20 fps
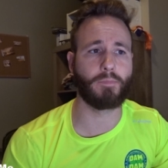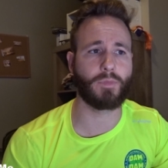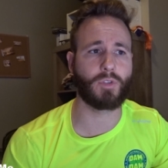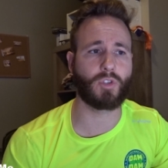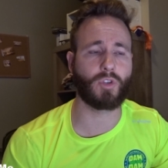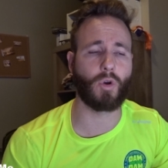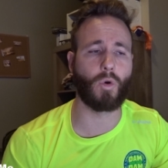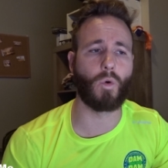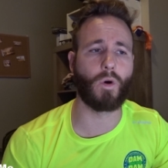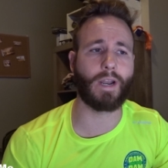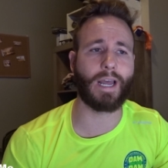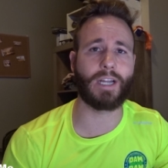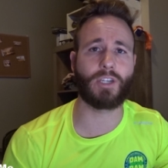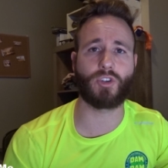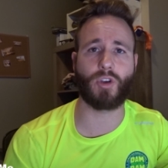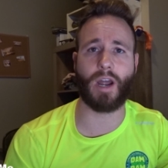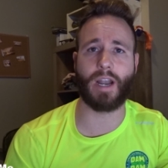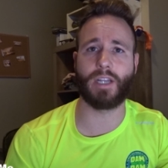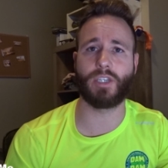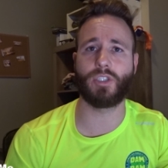So what I
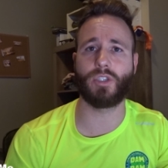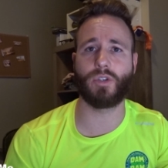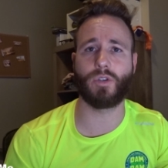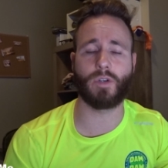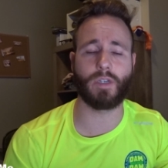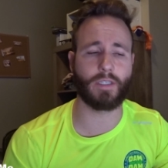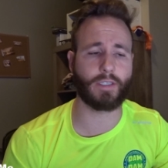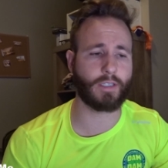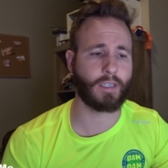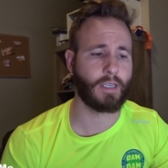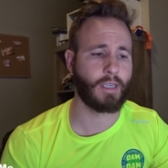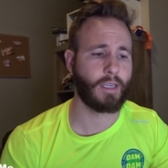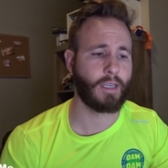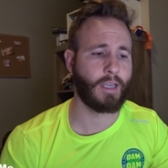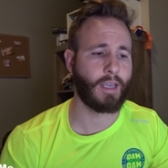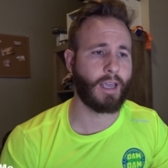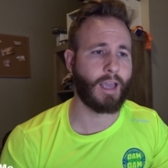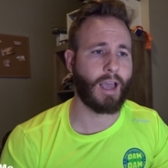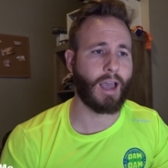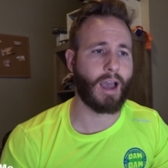try to do is,
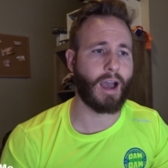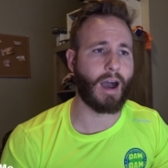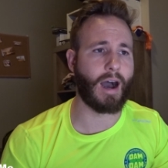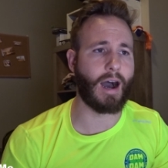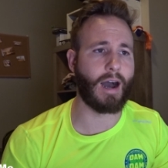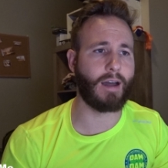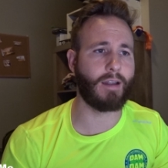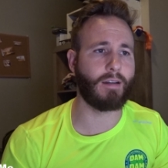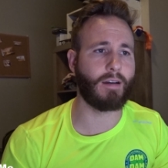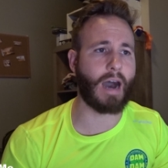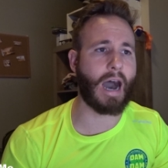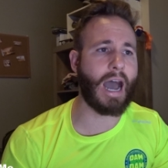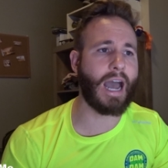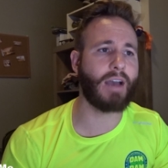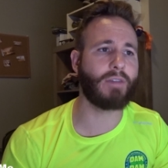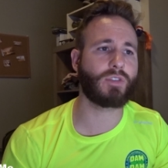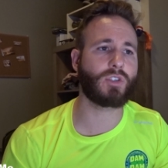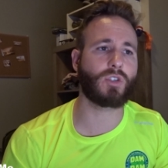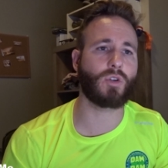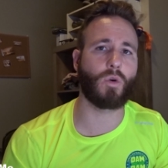I
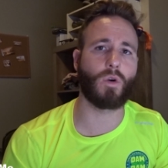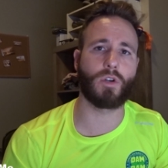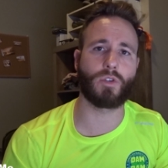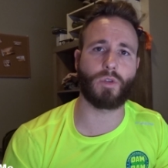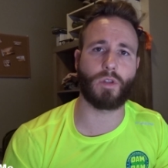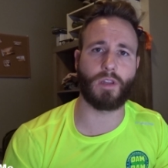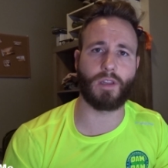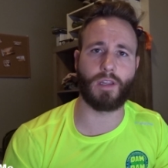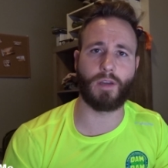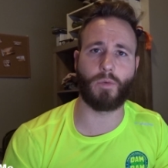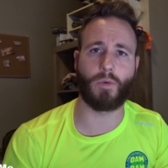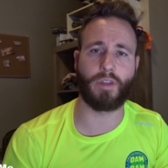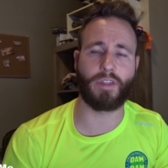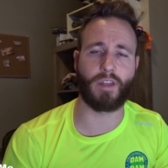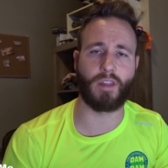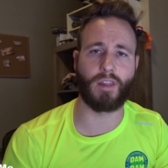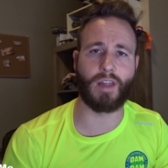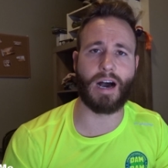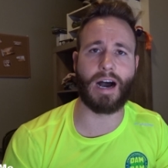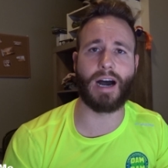have stores with
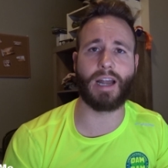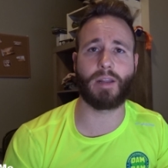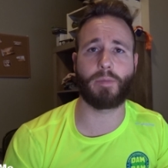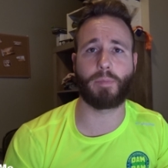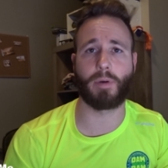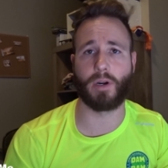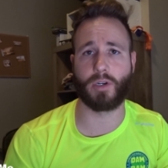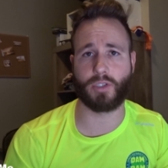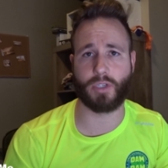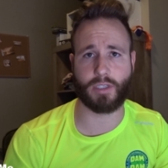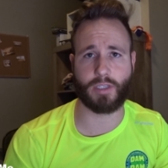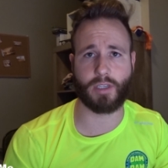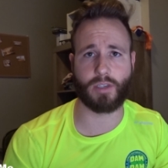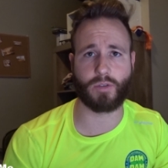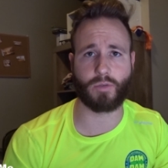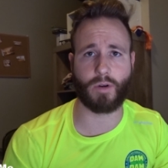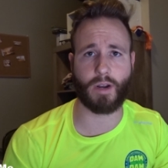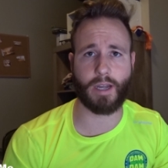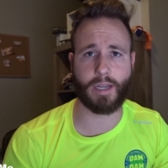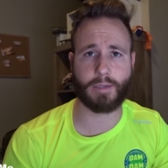a lot of
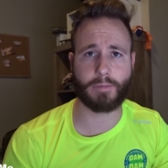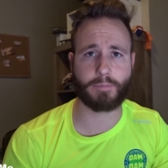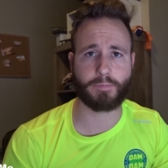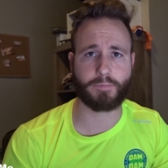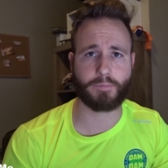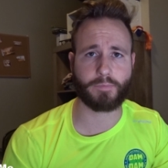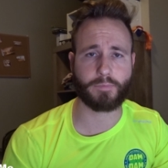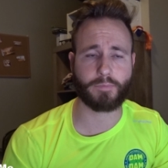purchases, right?